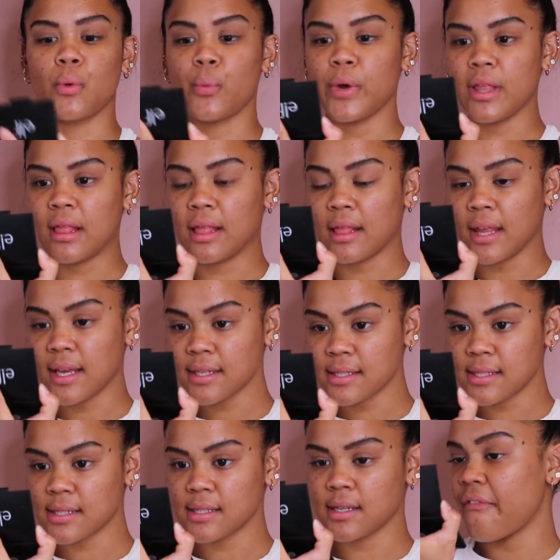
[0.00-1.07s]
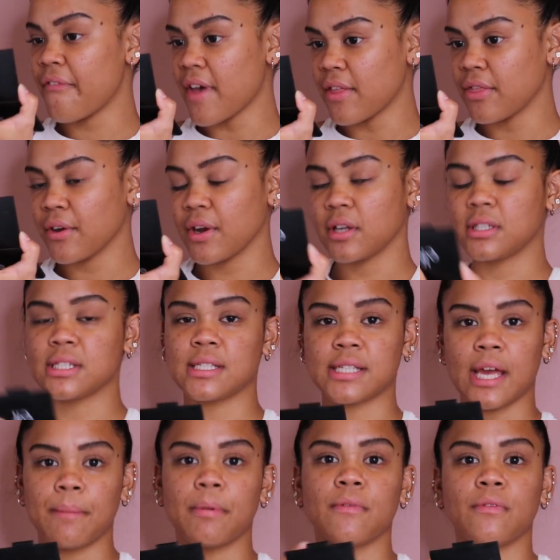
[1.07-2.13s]
With this feathered
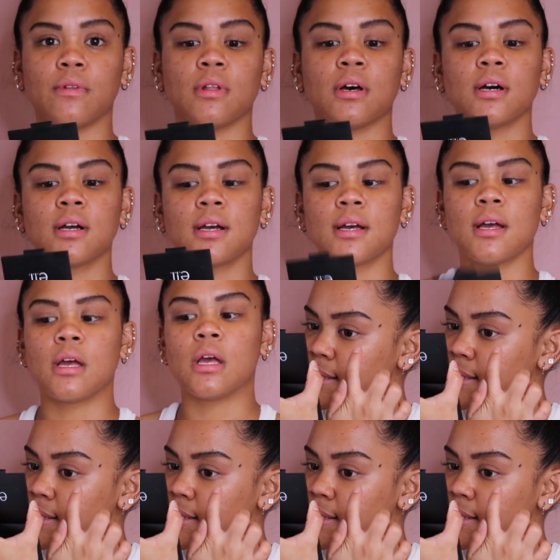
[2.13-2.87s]
type of look,